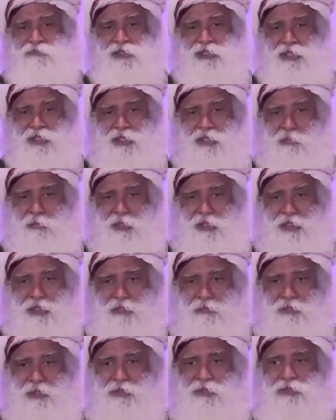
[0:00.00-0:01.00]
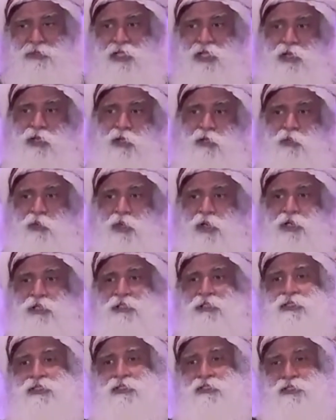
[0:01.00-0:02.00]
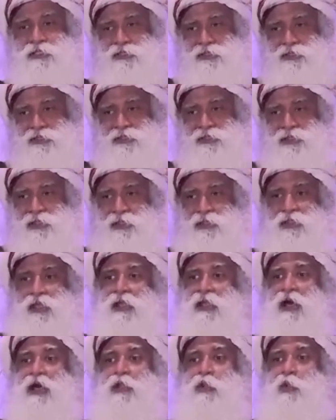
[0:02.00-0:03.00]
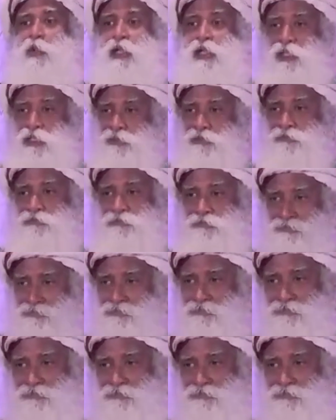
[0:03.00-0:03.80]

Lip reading: freak anybody because they're not volunteers, they're unwilling.